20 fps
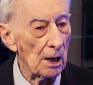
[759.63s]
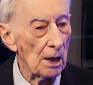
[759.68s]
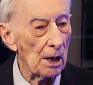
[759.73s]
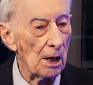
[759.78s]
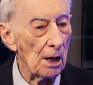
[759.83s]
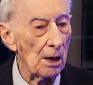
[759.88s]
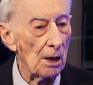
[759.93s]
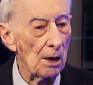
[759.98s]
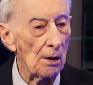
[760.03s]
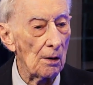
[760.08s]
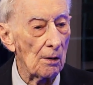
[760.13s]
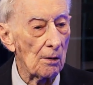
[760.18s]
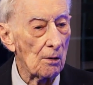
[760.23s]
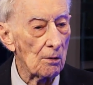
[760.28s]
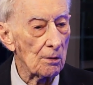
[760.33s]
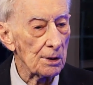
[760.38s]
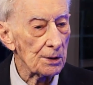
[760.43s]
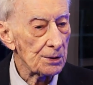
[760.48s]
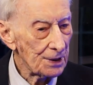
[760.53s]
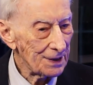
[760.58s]

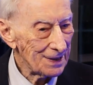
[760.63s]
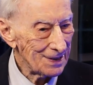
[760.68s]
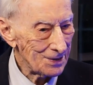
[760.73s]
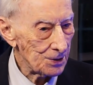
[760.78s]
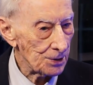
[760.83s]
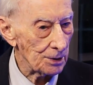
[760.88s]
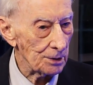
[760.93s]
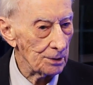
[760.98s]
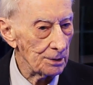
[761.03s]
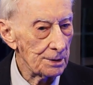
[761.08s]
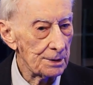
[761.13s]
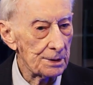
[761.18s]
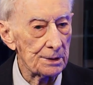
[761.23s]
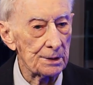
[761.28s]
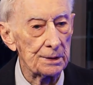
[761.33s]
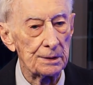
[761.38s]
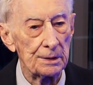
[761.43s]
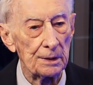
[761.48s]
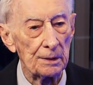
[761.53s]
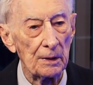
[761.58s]
or teachers,
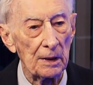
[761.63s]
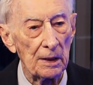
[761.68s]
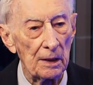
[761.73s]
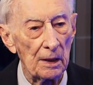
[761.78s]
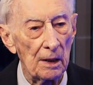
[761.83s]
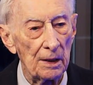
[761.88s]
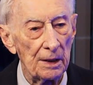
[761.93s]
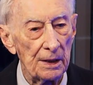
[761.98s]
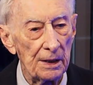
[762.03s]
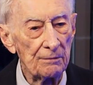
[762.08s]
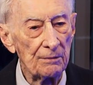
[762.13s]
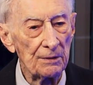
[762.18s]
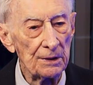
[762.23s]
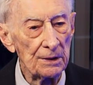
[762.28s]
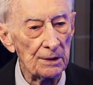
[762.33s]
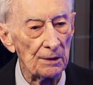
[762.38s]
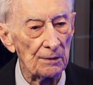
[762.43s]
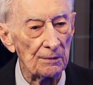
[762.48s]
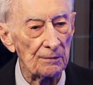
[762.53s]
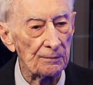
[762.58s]

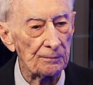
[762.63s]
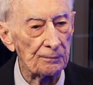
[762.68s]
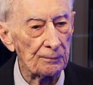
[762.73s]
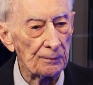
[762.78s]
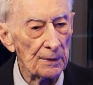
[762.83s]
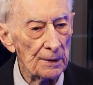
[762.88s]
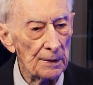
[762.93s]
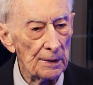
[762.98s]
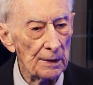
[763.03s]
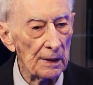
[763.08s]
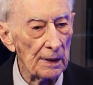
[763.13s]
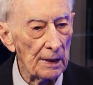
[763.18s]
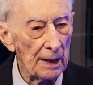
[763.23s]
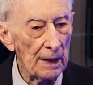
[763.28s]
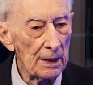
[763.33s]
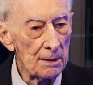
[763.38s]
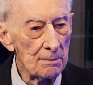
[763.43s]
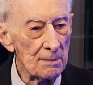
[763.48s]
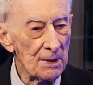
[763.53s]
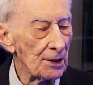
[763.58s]
even of
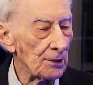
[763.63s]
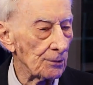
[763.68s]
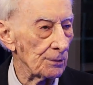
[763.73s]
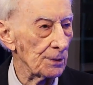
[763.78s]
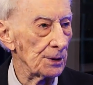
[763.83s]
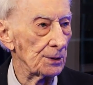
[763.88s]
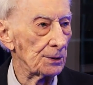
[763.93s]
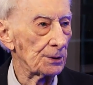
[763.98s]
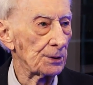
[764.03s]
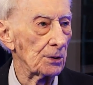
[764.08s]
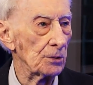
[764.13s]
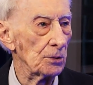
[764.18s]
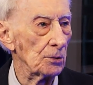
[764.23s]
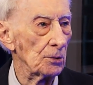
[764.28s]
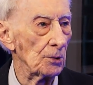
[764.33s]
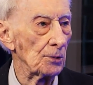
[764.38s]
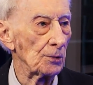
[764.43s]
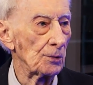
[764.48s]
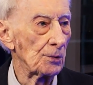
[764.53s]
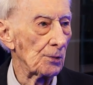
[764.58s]
elementary
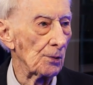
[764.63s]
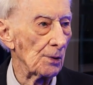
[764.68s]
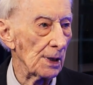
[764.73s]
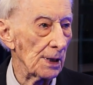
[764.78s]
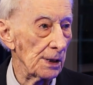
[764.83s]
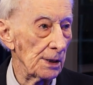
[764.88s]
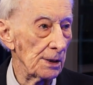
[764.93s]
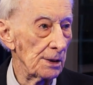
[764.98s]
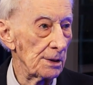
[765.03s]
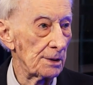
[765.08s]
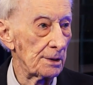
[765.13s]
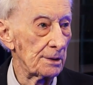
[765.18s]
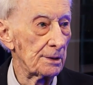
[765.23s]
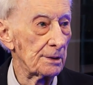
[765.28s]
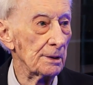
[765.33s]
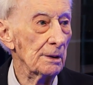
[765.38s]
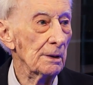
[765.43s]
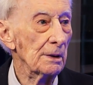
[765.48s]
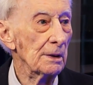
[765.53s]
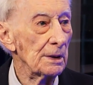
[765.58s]
school
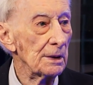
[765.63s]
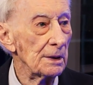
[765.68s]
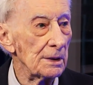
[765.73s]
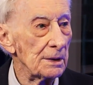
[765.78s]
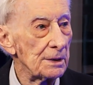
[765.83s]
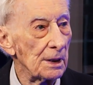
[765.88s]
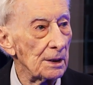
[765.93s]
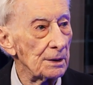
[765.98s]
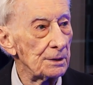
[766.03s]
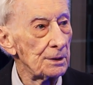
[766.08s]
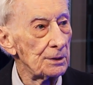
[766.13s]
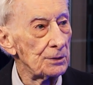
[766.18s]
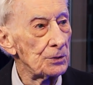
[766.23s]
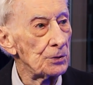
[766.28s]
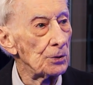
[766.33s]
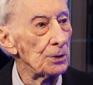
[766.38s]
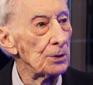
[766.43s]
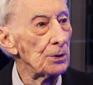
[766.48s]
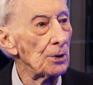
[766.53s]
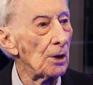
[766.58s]
grades, such as
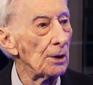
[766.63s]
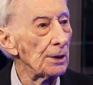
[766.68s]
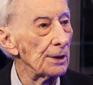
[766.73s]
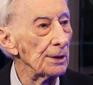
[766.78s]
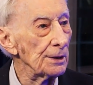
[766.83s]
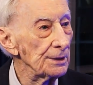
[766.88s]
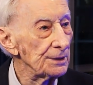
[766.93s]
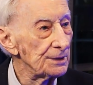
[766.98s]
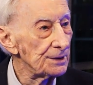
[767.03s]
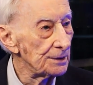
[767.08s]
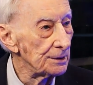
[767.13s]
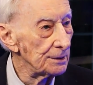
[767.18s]
your daughters,